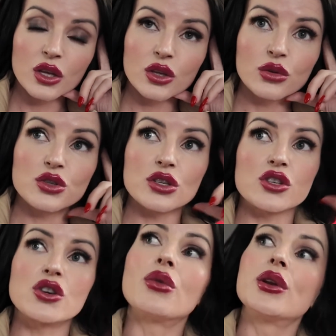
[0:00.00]
you just
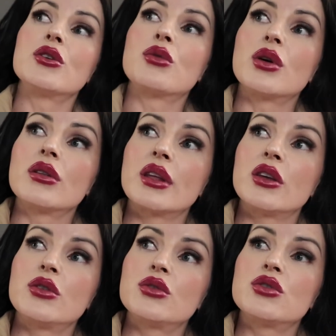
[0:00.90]
show in the world that
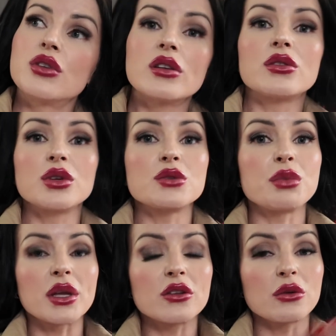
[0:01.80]
you do not
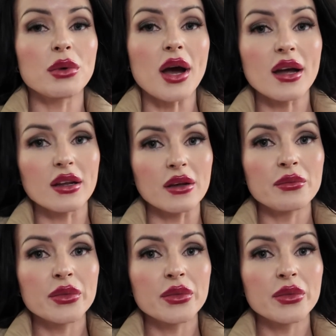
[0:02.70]
respect your body.